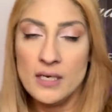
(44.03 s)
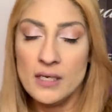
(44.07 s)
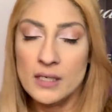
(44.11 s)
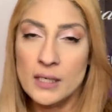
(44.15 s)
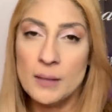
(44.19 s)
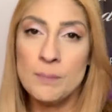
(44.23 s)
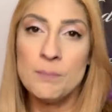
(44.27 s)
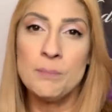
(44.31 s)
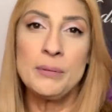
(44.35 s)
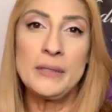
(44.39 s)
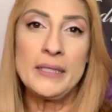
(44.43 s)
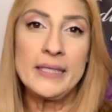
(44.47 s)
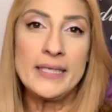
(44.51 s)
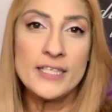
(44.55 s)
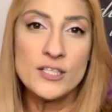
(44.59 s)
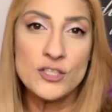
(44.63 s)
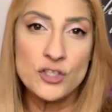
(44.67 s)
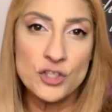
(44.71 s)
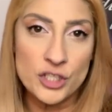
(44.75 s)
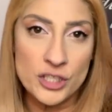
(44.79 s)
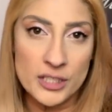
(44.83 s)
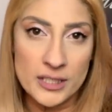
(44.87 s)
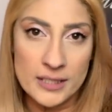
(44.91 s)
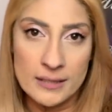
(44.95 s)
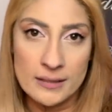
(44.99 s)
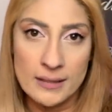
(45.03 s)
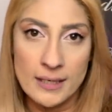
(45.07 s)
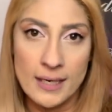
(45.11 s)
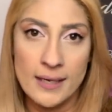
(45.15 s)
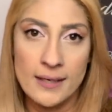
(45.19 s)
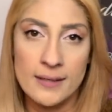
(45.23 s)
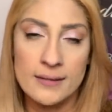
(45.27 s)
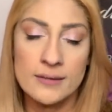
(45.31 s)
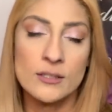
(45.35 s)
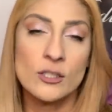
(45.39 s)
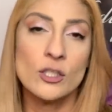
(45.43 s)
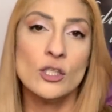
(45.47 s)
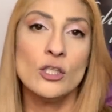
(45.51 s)
completion
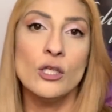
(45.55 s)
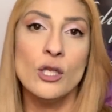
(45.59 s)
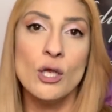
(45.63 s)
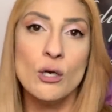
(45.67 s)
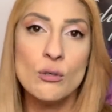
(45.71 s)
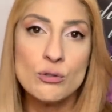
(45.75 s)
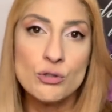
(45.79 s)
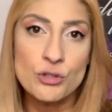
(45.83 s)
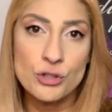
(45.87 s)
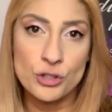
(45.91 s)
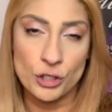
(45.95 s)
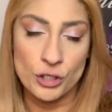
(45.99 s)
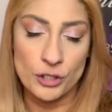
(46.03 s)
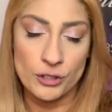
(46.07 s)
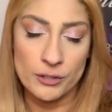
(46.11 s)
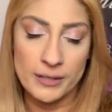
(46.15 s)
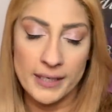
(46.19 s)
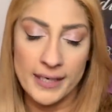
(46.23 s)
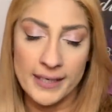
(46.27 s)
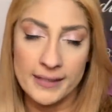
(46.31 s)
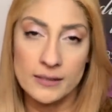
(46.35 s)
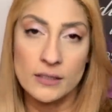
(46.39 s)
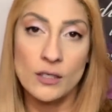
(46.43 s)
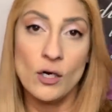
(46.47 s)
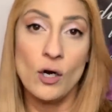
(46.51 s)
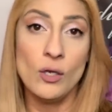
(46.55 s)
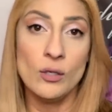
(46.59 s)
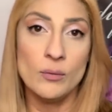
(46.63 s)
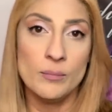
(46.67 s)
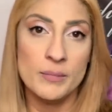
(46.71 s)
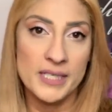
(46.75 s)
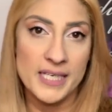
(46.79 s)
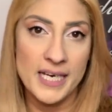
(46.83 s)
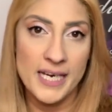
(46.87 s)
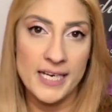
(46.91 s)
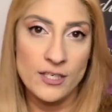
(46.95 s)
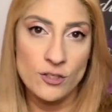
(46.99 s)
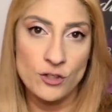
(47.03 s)
and closure and
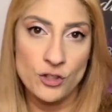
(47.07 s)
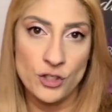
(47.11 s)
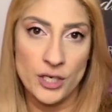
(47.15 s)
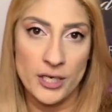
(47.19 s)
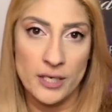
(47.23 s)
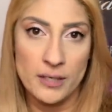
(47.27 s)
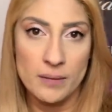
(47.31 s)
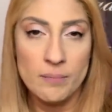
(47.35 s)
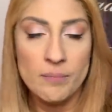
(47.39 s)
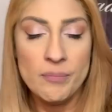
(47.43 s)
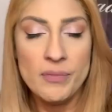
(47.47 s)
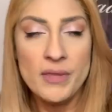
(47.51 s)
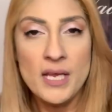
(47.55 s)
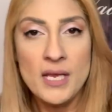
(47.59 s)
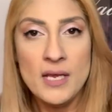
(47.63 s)
culmination,